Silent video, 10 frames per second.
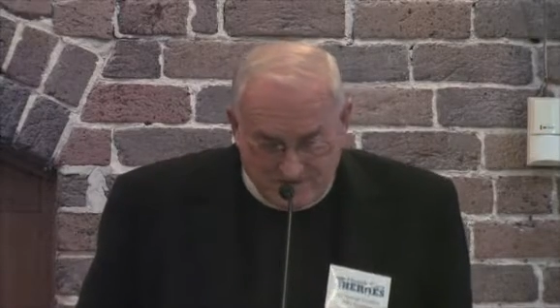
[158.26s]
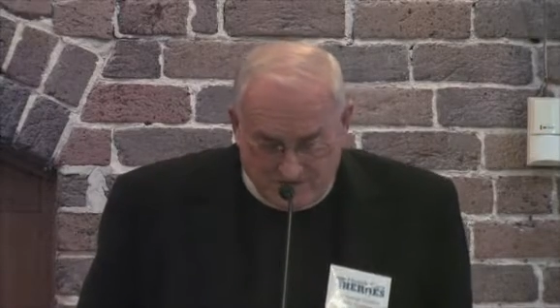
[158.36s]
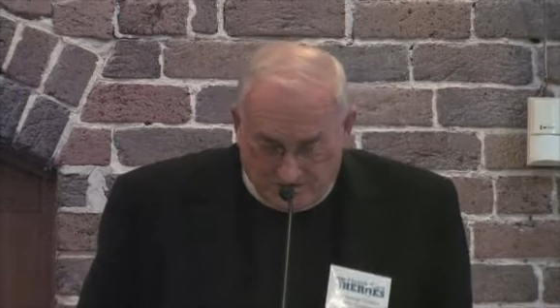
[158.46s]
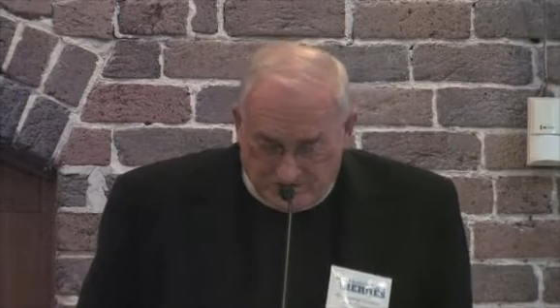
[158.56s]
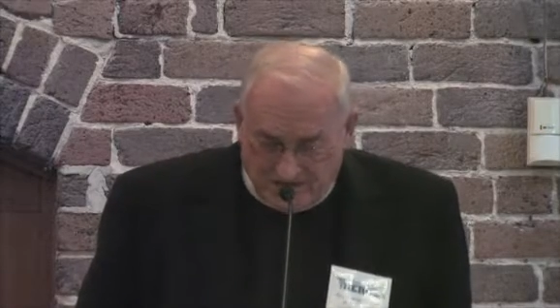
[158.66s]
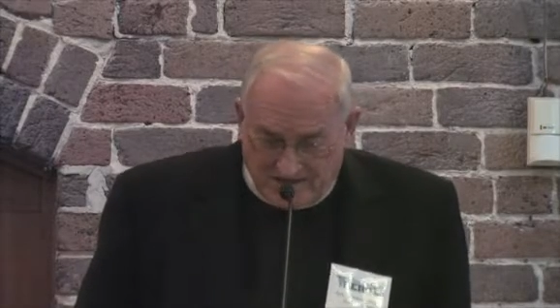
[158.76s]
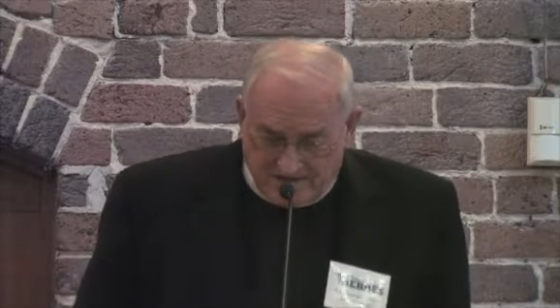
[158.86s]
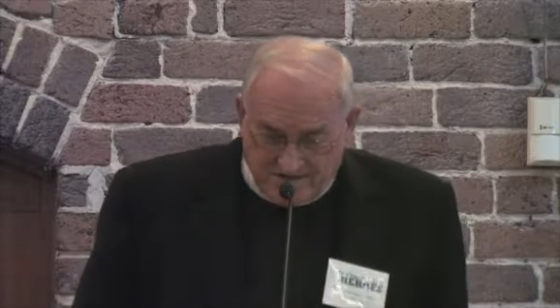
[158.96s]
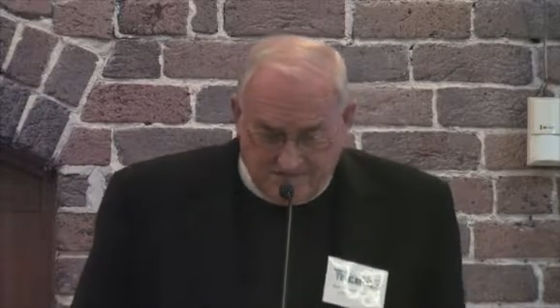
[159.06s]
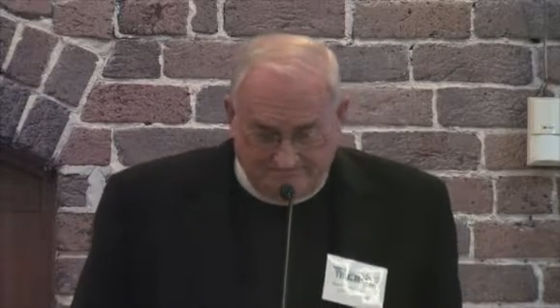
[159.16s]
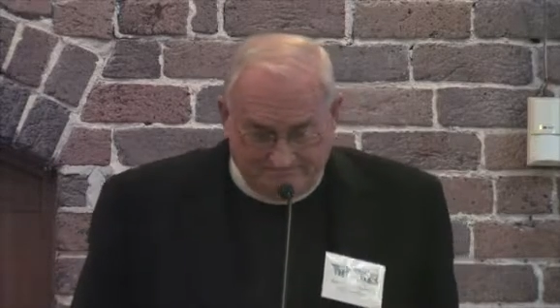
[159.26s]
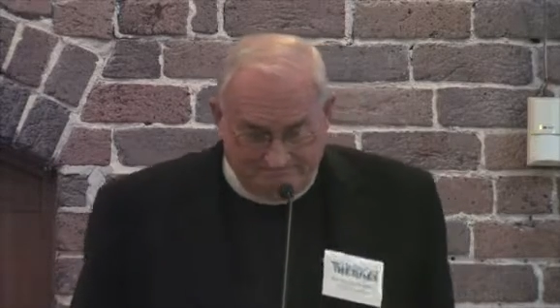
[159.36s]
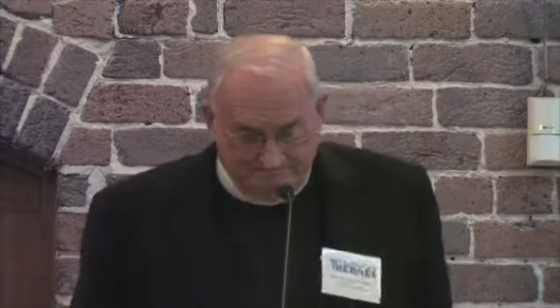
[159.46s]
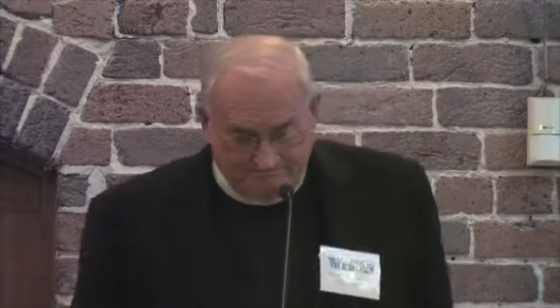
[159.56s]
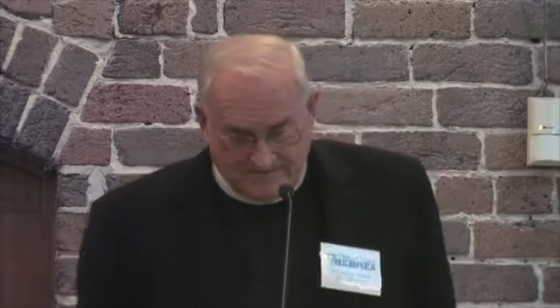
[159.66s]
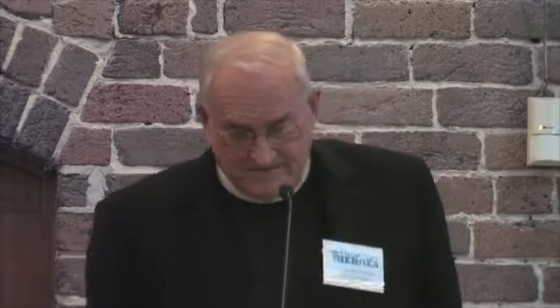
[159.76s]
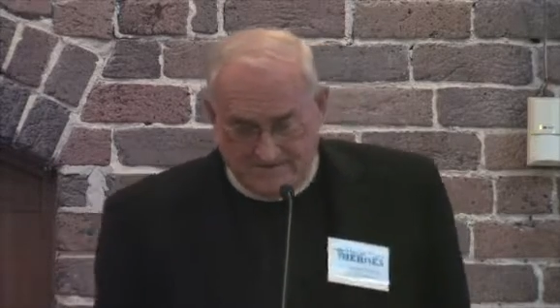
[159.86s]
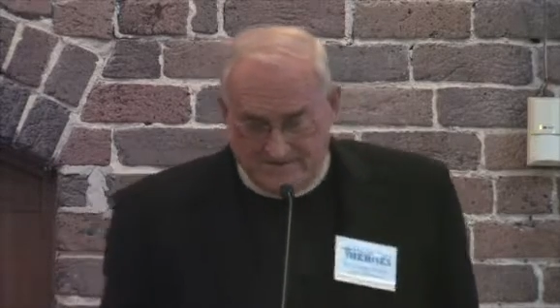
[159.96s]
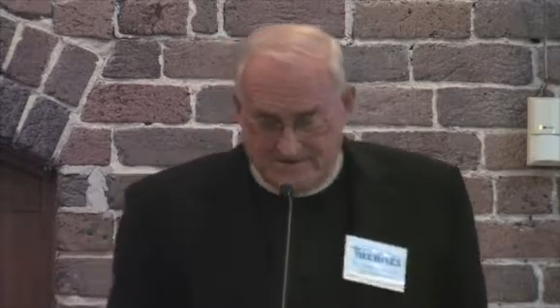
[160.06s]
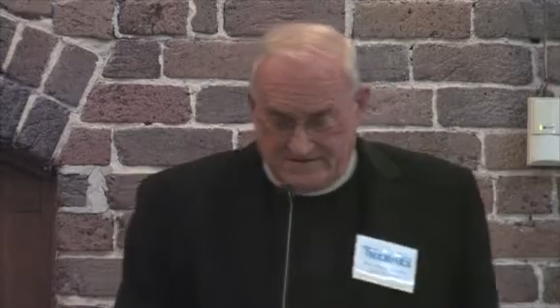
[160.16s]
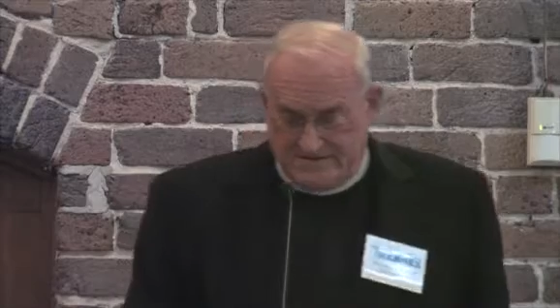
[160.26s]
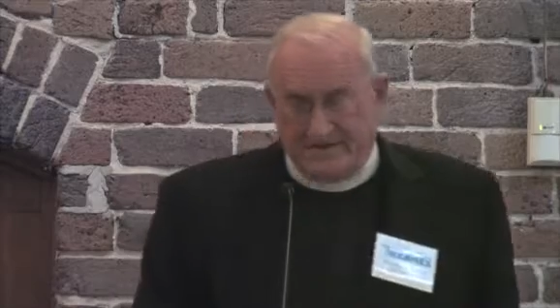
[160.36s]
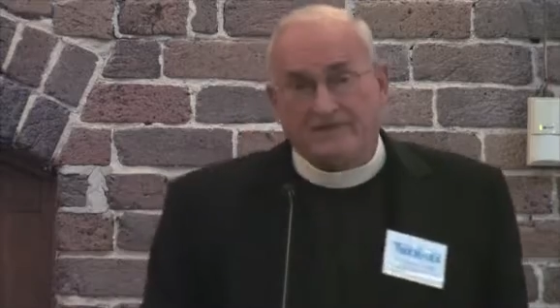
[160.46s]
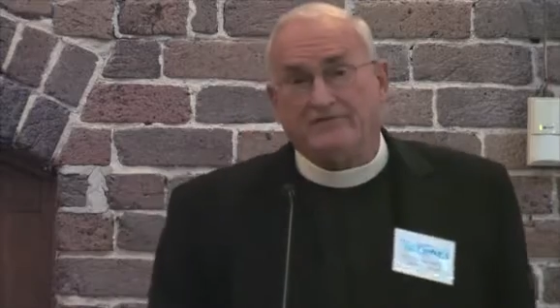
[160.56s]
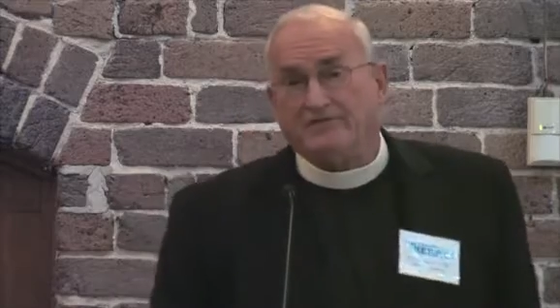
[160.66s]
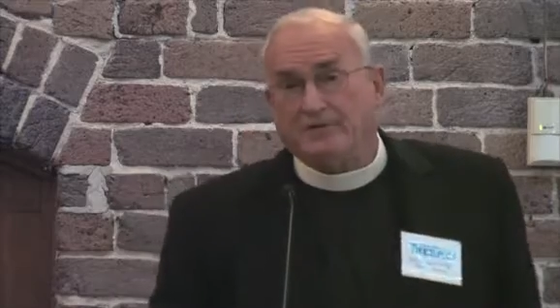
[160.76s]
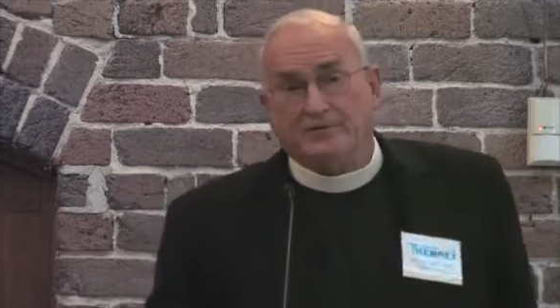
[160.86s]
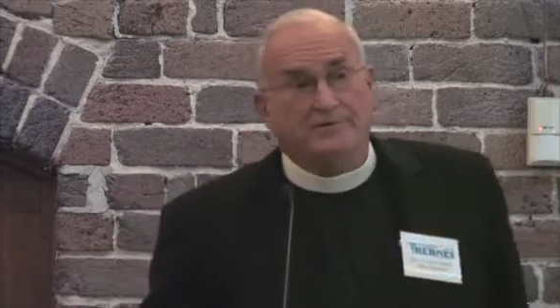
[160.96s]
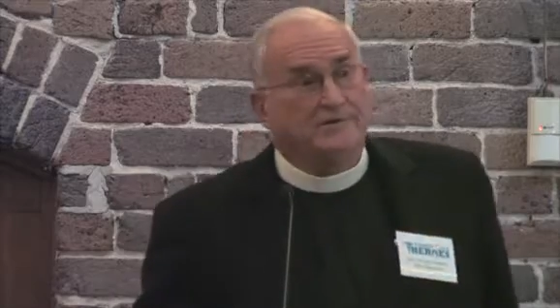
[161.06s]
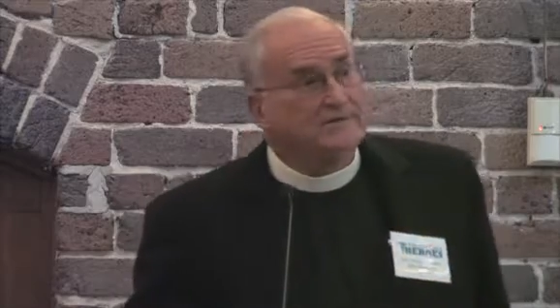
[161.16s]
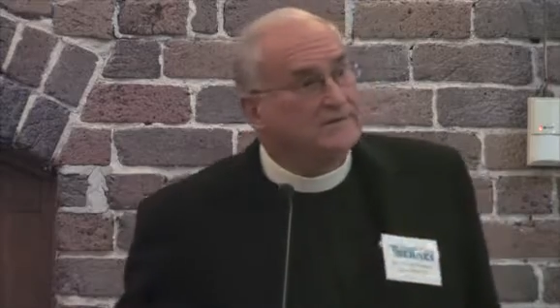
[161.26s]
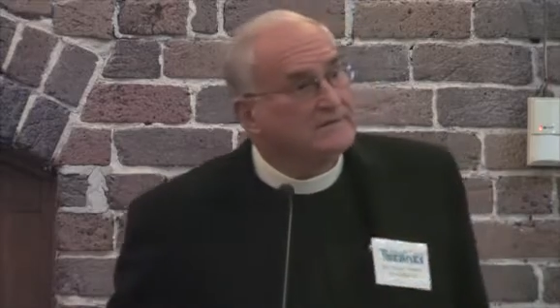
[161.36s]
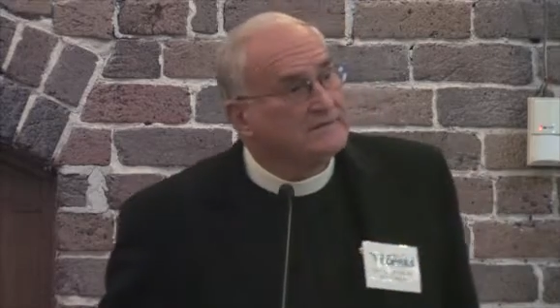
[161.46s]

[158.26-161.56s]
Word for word: Joe Johnson, David Moon,